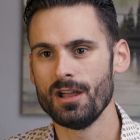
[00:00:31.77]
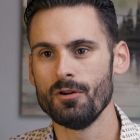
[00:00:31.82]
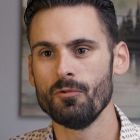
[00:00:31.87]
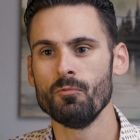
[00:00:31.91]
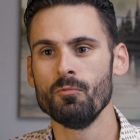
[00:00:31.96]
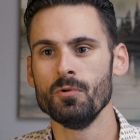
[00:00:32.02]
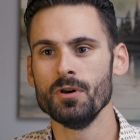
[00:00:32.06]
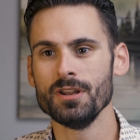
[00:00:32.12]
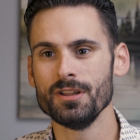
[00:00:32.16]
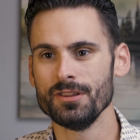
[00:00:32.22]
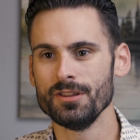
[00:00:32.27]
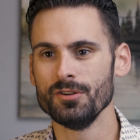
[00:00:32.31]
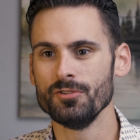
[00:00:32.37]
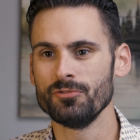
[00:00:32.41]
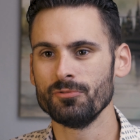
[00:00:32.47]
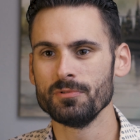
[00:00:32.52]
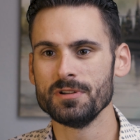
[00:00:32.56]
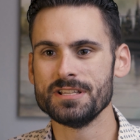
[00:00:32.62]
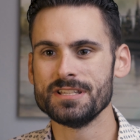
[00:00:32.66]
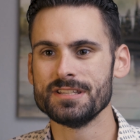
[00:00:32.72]
One of
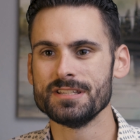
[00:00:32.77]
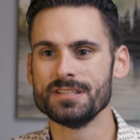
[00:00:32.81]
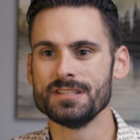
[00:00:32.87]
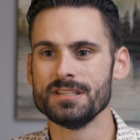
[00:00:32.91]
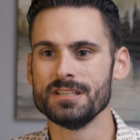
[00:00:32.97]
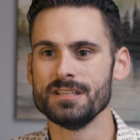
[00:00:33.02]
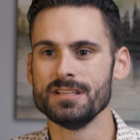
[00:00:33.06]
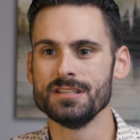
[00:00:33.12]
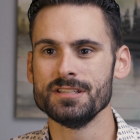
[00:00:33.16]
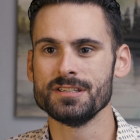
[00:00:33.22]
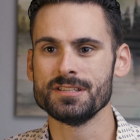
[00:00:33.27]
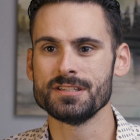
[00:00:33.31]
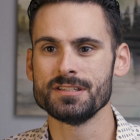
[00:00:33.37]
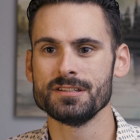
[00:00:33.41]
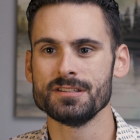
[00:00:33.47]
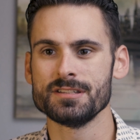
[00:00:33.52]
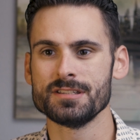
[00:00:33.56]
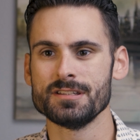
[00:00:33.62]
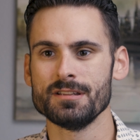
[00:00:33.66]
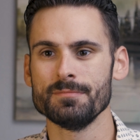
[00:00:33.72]
those reasons is
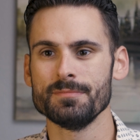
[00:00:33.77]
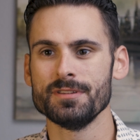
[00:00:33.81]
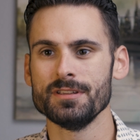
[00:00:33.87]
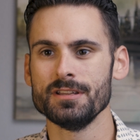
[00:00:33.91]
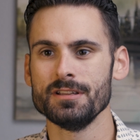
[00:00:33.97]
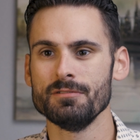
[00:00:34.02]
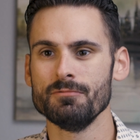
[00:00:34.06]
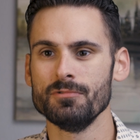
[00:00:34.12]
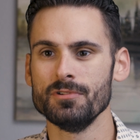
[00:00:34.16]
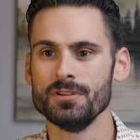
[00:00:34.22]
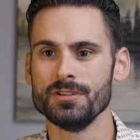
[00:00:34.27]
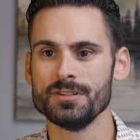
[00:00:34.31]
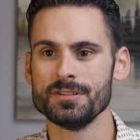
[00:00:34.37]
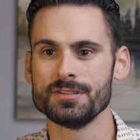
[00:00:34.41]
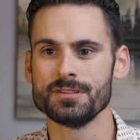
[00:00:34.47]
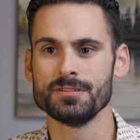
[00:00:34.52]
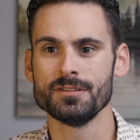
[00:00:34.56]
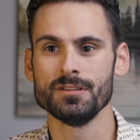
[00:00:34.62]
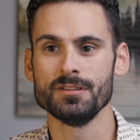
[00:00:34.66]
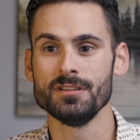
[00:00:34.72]
something
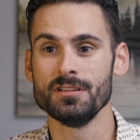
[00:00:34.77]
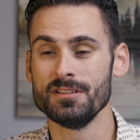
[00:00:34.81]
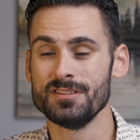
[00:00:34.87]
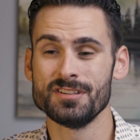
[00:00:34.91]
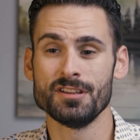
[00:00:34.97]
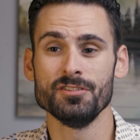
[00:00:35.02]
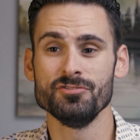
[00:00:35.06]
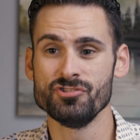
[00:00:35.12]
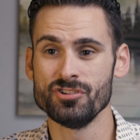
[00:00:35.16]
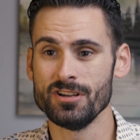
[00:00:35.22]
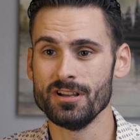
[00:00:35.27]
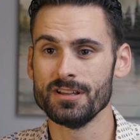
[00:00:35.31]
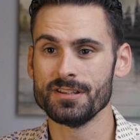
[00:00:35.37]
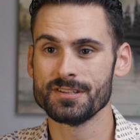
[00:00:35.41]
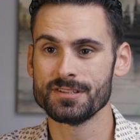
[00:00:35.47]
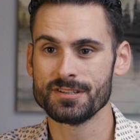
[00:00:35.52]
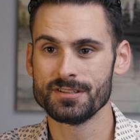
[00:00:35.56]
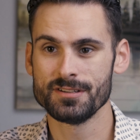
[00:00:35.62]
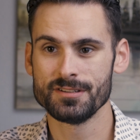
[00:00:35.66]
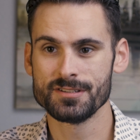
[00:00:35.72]
is
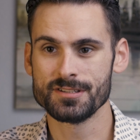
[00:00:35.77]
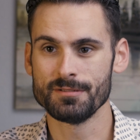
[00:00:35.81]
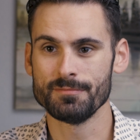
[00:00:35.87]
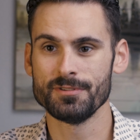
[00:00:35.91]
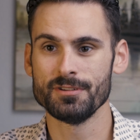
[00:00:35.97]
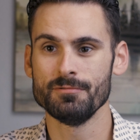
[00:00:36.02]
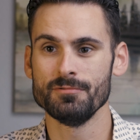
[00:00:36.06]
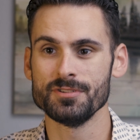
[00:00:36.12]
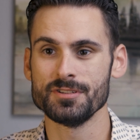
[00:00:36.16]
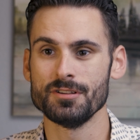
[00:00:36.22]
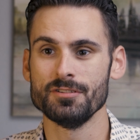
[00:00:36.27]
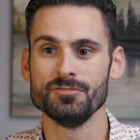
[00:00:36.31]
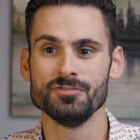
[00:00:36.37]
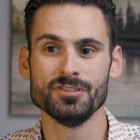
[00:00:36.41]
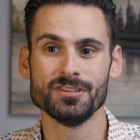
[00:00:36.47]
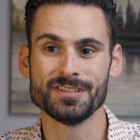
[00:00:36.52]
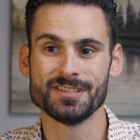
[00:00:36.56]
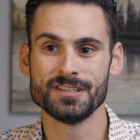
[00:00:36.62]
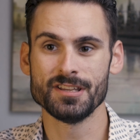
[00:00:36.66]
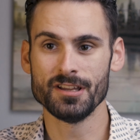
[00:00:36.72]
unjust. Something was
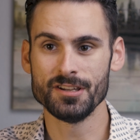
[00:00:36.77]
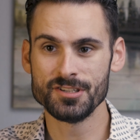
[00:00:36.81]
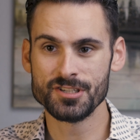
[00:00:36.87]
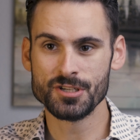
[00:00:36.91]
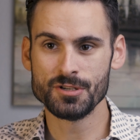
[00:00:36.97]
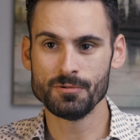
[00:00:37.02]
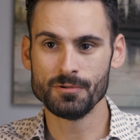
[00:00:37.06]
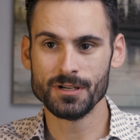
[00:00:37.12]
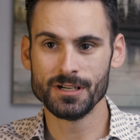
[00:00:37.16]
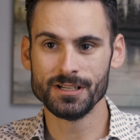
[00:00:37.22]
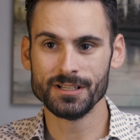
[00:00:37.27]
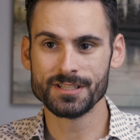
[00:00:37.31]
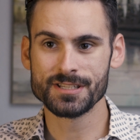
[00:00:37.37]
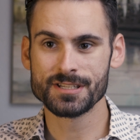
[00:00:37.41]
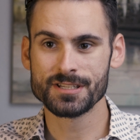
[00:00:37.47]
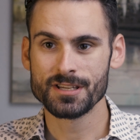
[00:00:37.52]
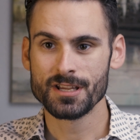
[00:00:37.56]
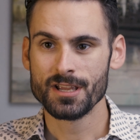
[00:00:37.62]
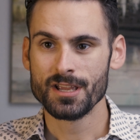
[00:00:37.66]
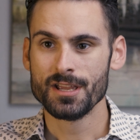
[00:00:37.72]
unjust done to
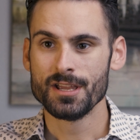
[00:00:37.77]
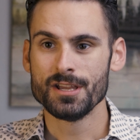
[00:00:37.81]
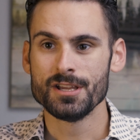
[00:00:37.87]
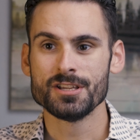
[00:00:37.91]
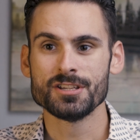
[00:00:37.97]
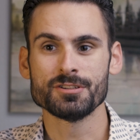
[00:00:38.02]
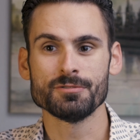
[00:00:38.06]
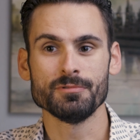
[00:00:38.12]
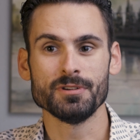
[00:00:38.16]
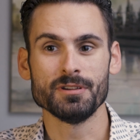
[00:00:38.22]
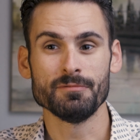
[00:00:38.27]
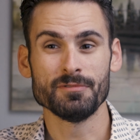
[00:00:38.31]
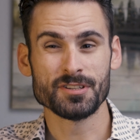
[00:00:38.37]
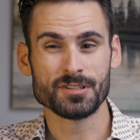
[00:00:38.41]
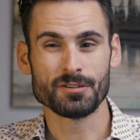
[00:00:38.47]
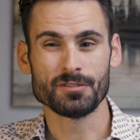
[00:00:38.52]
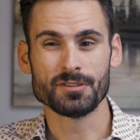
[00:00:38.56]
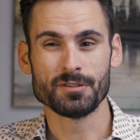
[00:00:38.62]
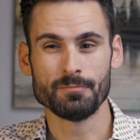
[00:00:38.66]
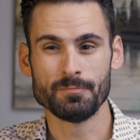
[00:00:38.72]
us. So we
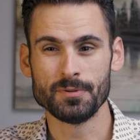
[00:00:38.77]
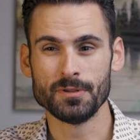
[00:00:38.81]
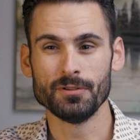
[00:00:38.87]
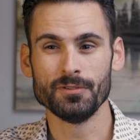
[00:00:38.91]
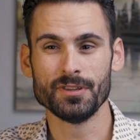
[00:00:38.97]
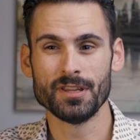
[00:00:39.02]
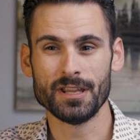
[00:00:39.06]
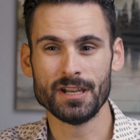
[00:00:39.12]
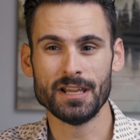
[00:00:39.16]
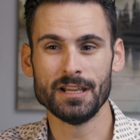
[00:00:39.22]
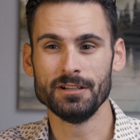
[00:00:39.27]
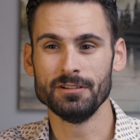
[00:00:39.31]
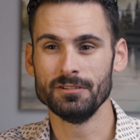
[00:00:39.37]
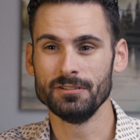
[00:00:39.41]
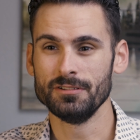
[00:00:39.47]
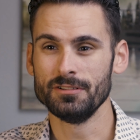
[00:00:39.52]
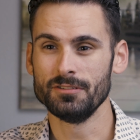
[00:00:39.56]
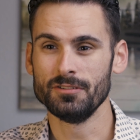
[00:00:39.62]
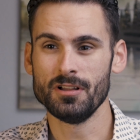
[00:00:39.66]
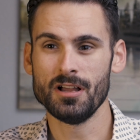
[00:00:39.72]
start to build that anger
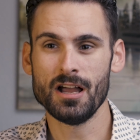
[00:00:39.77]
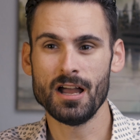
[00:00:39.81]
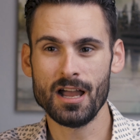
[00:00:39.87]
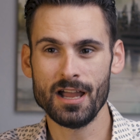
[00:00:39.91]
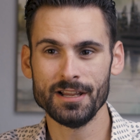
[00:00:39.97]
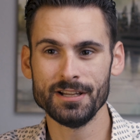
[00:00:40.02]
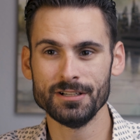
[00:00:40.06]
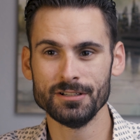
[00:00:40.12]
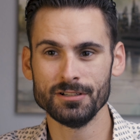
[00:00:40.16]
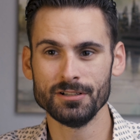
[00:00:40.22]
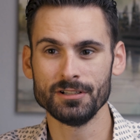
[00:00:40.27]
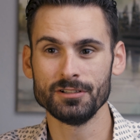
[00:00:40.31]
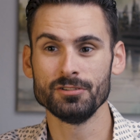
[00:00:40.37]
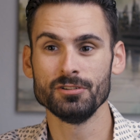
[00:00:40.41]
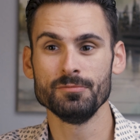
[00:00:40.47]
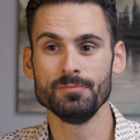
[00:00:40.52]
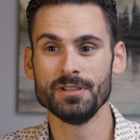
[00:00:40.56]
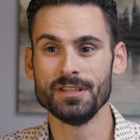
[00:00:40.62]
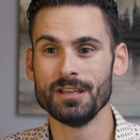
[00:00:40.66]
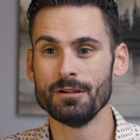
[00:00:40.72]
a little higher. It
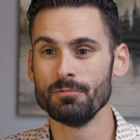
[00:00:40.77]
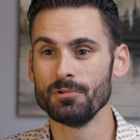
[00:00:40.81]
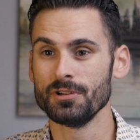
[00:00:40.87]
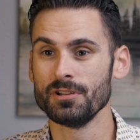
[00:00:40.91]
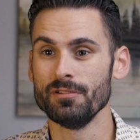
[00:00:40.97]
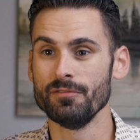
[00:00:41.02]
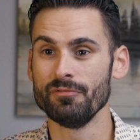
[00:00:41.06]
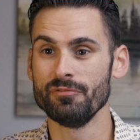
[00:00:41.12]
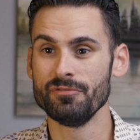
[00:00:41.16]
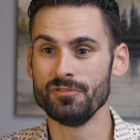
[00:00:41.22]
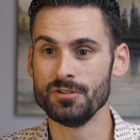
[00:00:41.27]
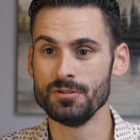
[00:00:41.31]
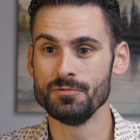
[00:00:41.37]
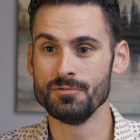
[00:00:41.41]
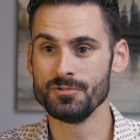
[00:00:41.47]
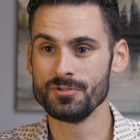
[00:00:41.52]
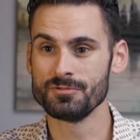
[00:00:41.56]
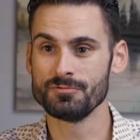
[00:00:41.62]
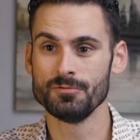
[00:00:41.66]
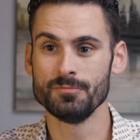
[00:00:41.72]
could be that we're
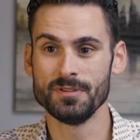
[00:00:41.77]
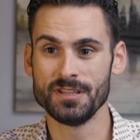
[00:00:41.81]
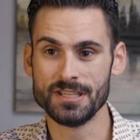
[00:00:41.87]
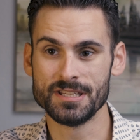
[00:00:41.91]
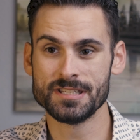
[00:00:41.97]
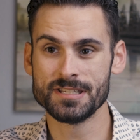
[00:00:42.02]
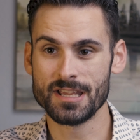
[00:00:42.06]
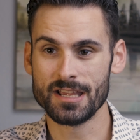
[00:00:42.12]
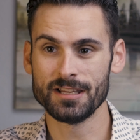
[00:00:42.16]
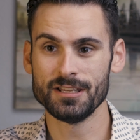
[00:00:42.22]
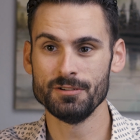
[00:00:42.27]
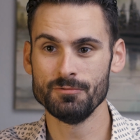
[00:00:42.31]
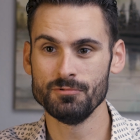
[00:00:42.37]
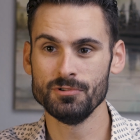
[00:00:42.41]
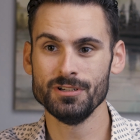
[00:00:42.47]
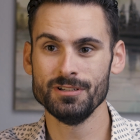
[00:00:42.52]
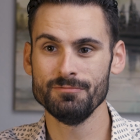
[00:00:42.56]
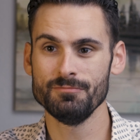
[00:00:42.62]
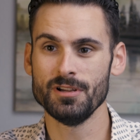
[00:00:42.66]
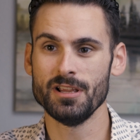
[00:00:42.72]
confused would be the second
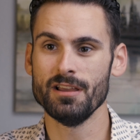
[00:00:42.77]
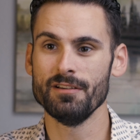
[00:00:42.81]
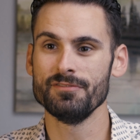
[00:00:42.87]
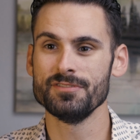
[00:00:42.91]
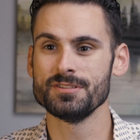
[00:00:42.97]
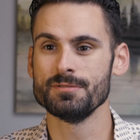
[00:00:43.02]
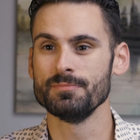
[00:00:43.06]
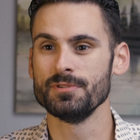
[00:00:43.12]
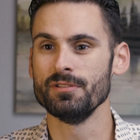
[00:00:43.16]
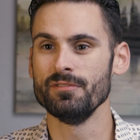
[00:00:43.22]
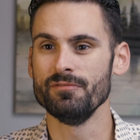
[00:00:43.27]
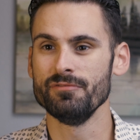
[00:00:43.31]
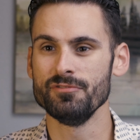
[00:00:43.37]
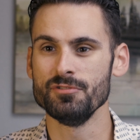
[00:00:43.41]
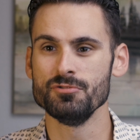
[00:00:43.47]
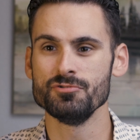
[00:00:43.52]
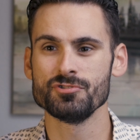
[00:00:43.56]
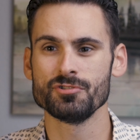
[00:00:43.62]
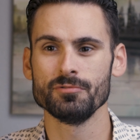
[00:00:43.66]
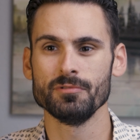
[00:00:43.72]
one. We have some
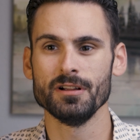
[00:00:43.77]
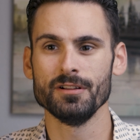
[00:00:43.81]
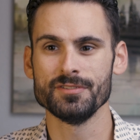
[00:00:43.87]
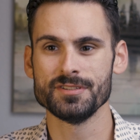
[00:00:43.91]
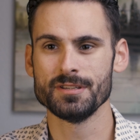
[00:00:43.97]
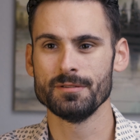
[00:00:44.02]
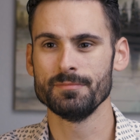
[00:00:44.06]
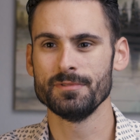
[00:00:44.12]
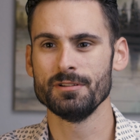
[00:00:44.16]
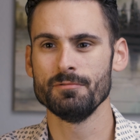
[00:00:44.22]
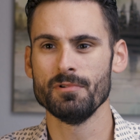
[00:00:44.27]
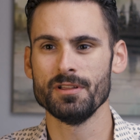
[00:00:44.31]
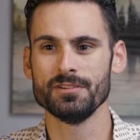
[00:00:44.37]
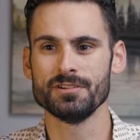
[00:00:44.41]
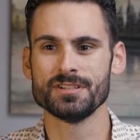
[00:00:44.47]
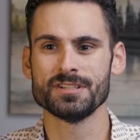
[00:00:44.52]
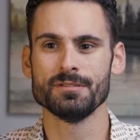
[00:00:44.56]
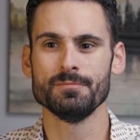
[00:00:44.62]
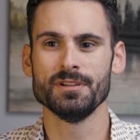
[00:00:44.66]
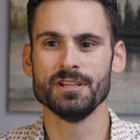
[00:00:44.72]
confusion around something, whether
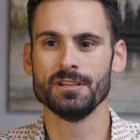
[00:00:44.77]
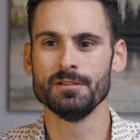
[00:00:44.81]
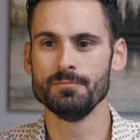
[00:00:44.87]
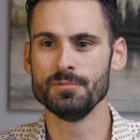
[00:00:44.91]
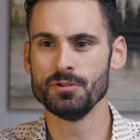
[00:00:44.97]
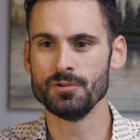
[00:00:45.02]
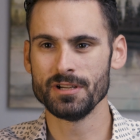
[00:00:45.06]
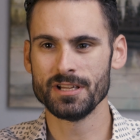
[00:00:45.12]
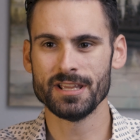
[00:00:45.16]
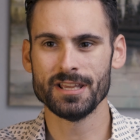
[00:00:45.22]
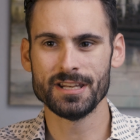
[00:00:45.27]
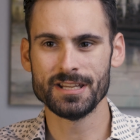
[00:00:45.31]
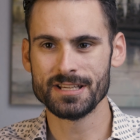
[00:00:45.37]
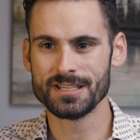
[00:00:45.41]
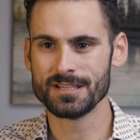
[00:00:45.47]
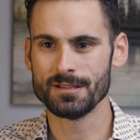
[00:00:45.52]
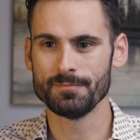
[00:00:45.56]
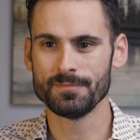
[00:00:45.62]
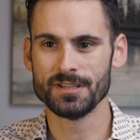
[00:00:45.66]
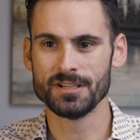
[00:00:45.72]
it's somebody communicating
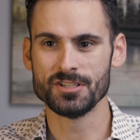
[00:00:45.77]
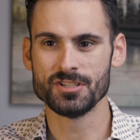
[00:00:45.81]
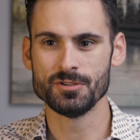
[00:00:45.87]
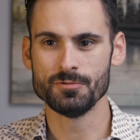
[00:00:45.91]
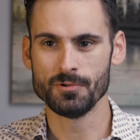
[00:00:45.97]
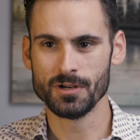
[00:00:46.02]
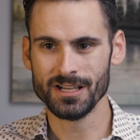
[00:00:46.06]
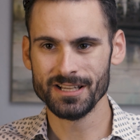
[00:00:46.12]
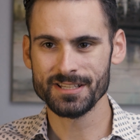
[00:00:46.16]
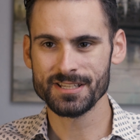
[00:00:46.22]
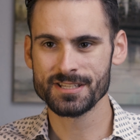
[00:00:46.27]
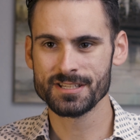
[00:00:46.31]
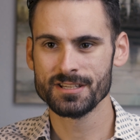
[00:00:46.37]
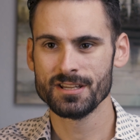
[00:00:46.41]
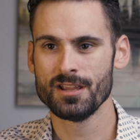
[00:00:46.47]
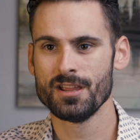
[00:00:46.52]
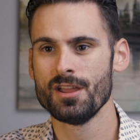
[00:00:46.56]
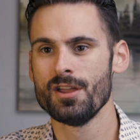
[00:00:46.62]
something to us